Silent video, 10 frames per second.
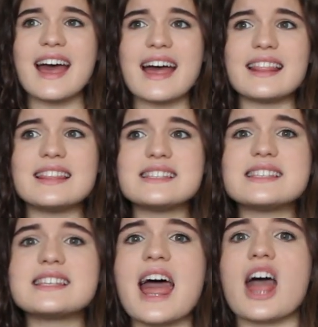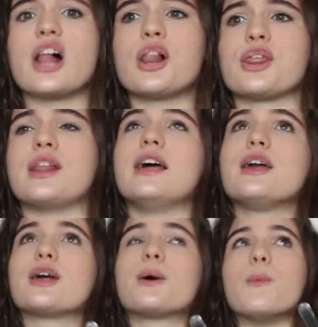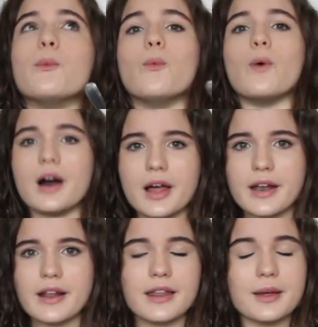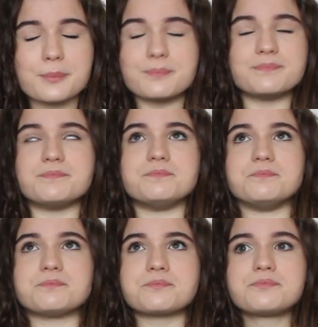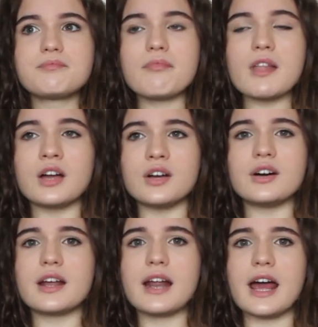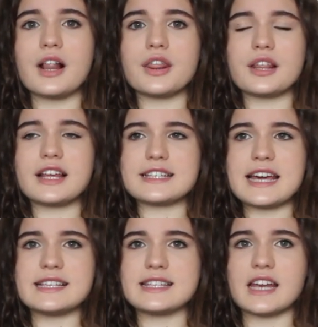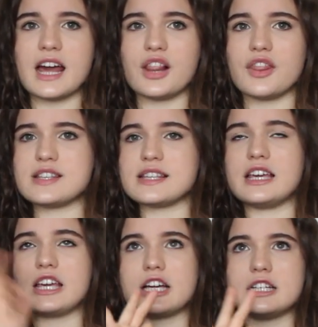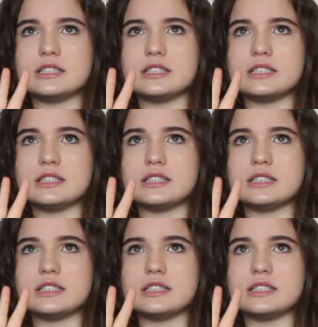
and this is healthy like what like mm, good and healthy like tasty and healthy is like